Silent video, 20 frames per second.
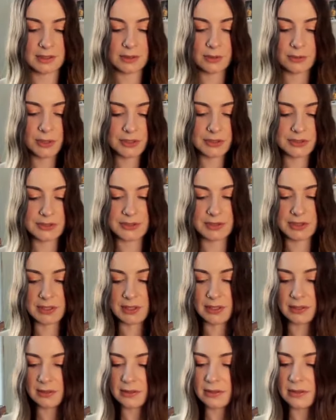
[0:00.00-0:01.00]
Great to
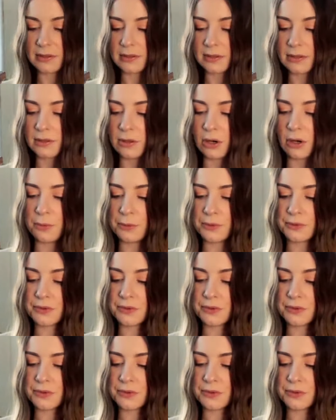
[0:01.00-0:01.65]
see it. Goblin